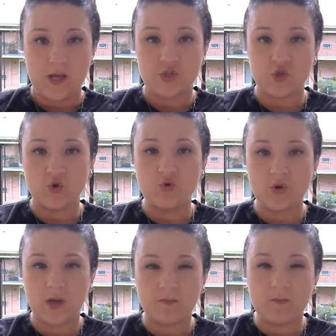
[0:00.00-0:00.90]
So you
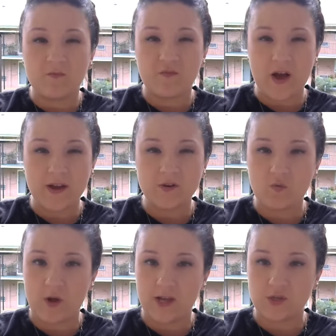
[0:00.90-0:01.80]
can find a
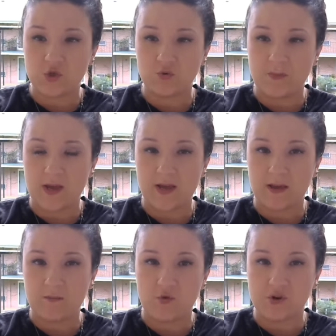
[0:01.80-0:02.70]
way to make
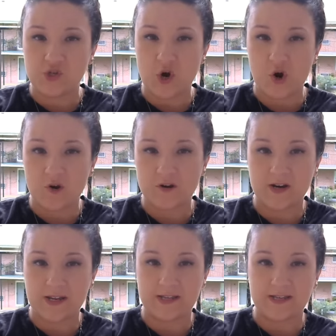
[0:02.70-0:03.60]
a more
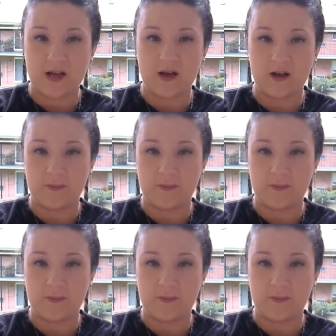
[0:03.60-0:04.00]
targeted